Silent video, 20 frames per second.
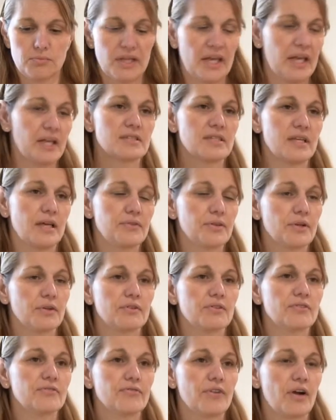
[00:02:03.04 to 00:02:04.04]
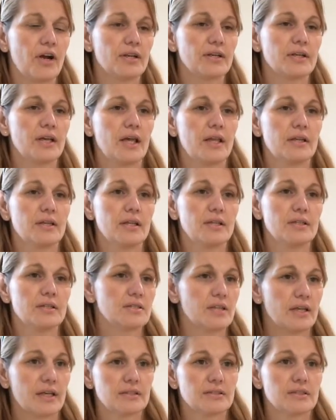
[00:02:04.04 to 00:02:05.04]
plants out there in the front, and then the
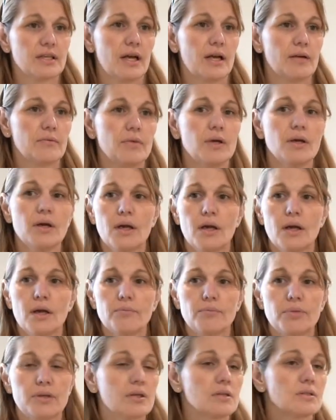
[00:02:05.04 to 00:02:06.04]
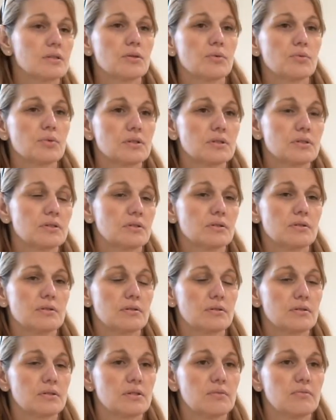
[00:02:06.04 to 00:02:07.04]
second time because there was
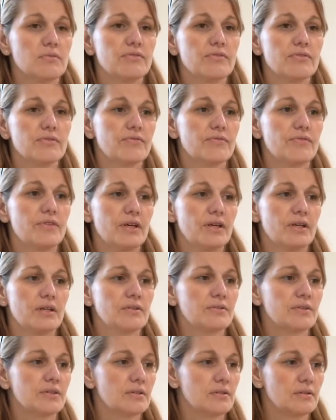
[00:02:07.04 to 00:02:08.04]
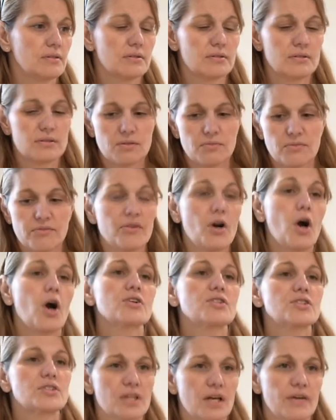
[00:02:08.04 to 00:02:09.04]
some of our
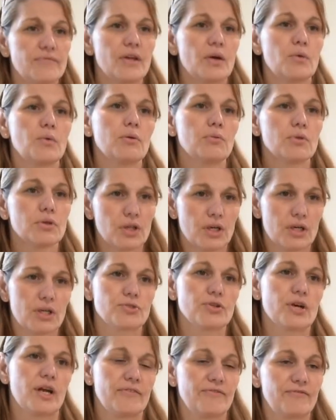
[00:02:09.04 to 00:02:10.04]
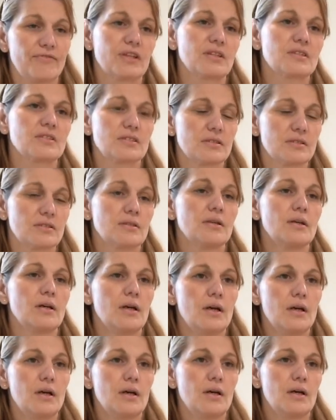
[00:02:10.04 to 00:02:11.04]
stuff that we were going to try to fix
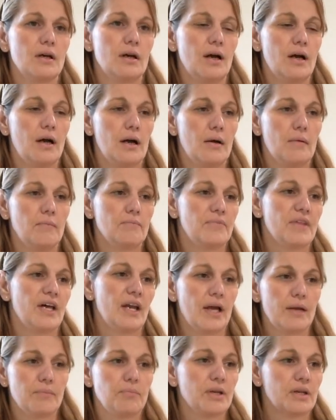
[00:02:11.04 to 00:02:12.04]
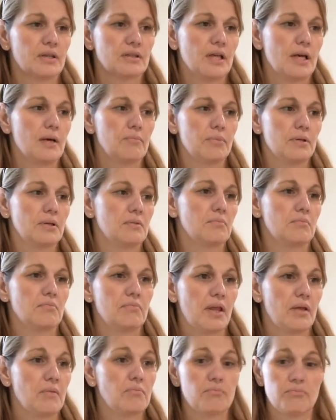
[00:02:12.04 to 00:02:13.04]
that I picked up, and
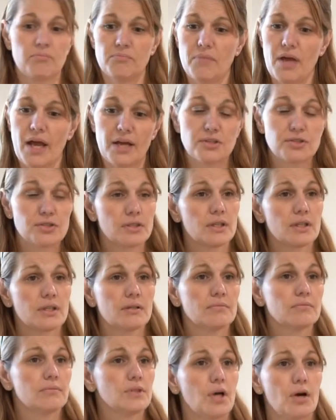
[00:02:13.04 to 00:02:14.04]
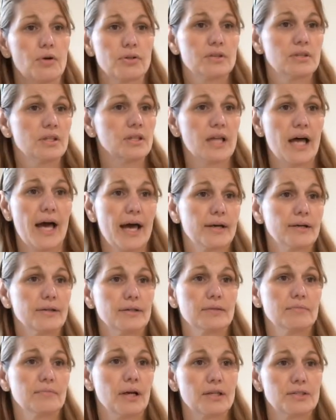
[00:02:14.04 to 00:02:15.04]
they actually loaded the ladder
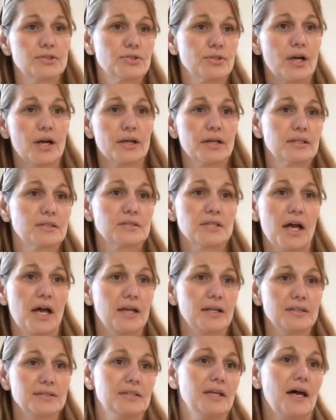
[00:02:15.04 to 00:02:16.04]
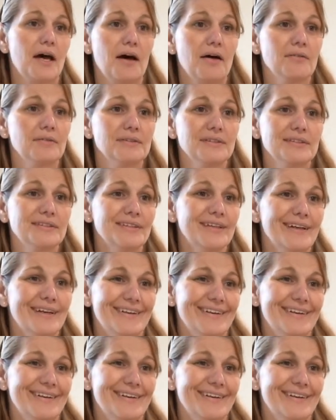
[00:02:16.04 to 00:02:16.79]
in my truck and tied it down, and